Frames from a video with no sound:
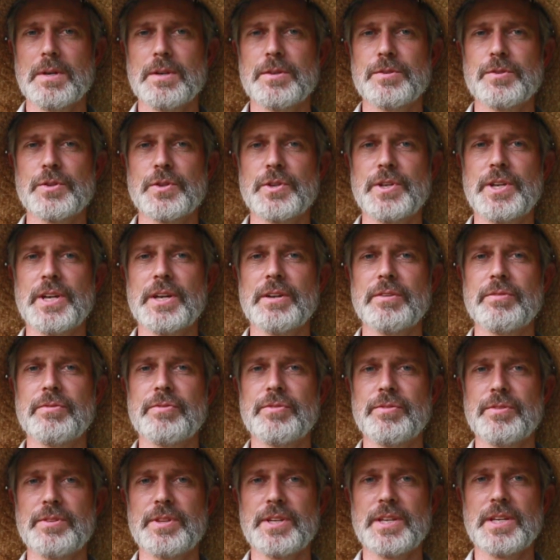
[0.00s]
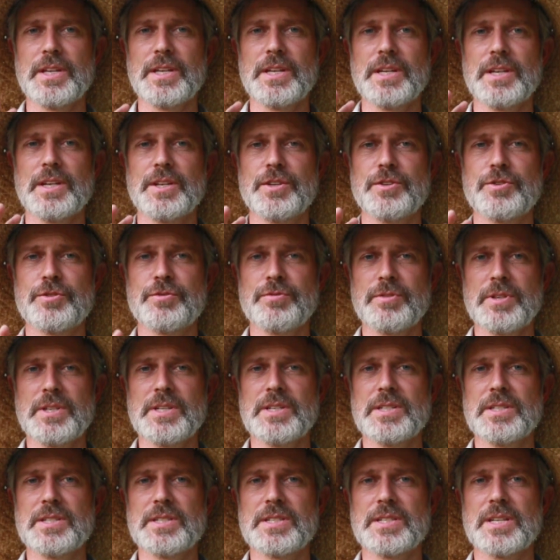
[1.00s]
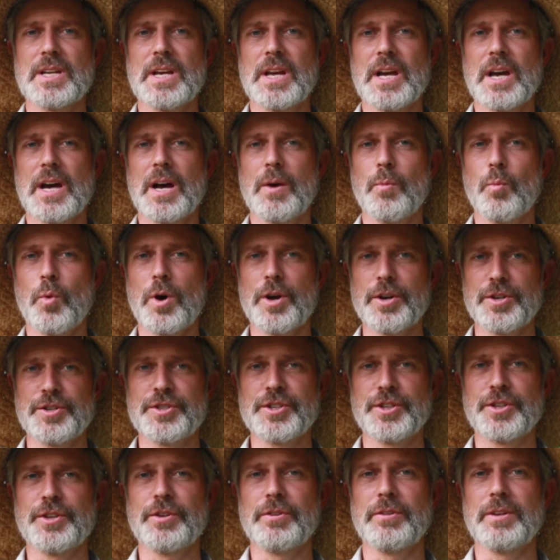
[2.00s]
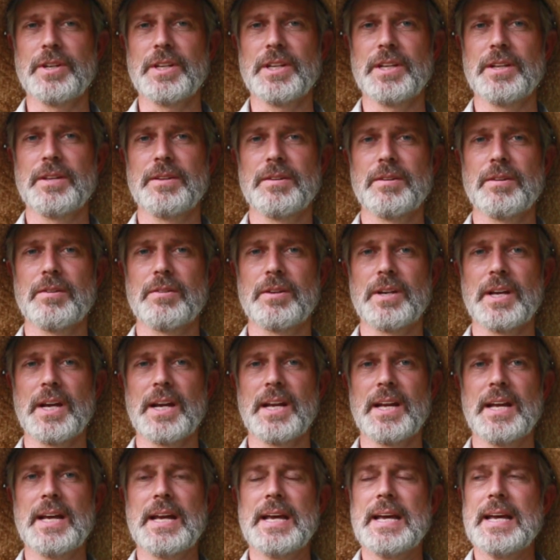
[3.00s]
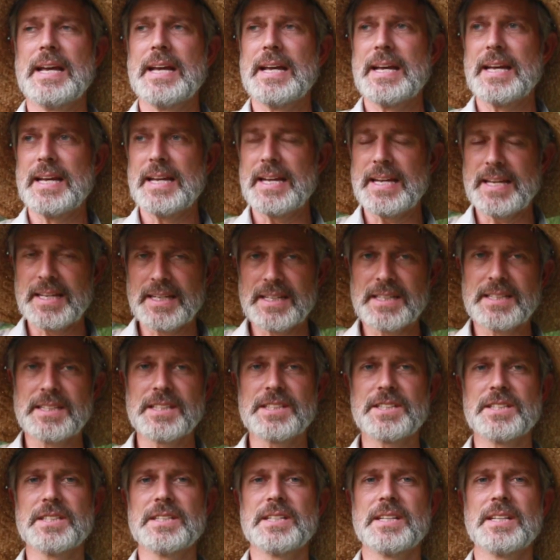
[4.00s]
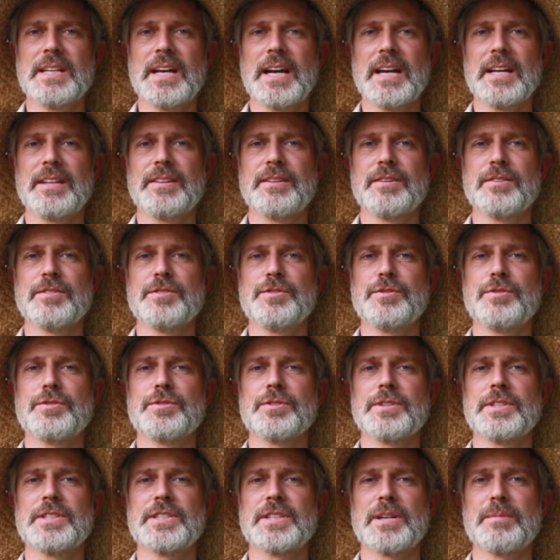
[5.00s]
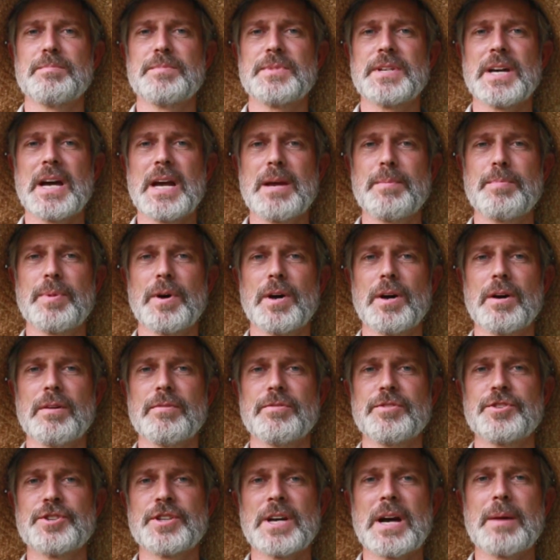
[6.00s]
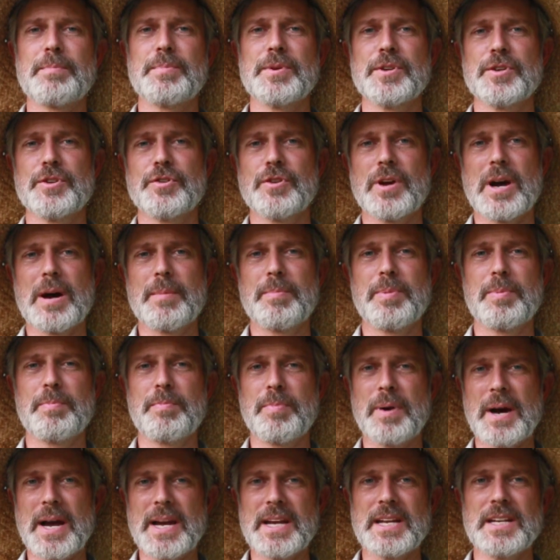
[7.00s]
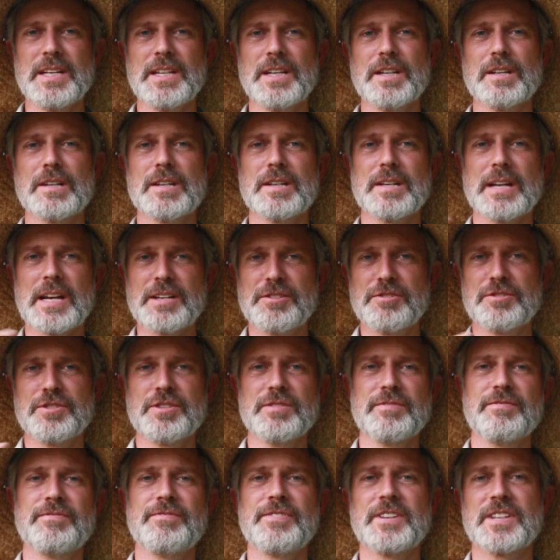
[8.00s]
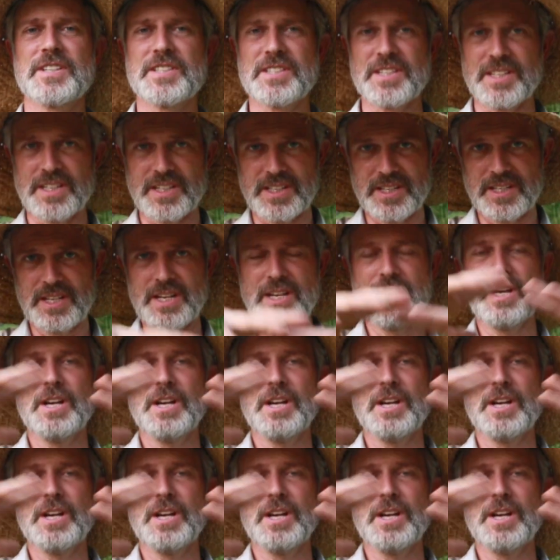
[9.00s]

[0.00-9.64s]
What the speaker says: to give the trees water security, okay? In addition to that, there's usually some type of chop and drop pioneer nitrogen fixing